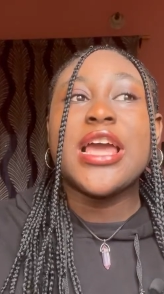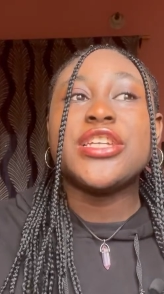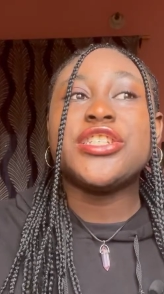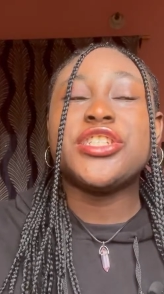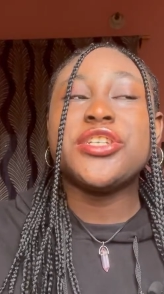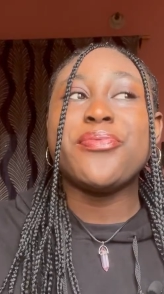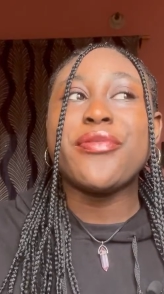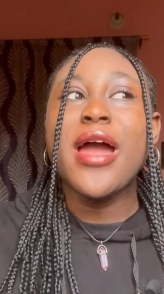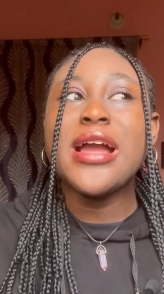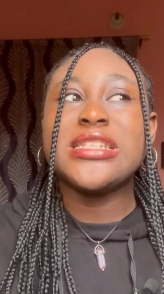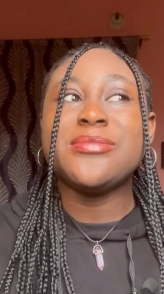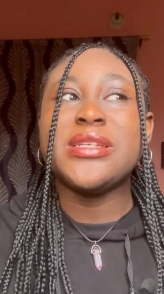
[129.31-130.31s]
she
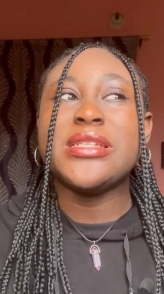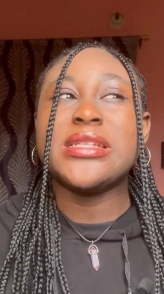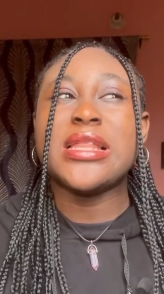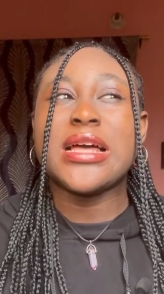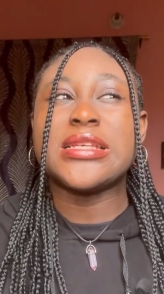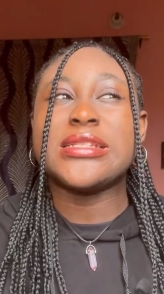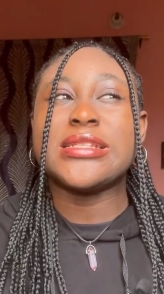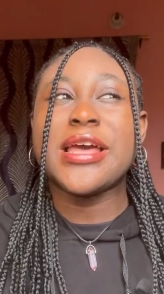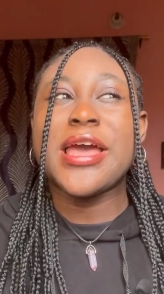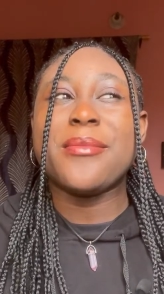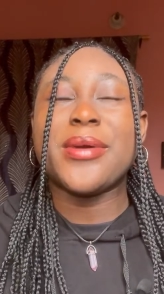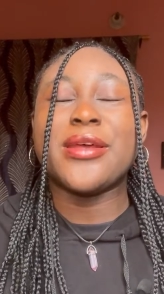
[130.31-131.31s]
pranked me the last
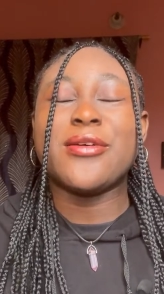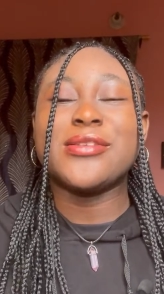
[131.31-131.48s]
time and I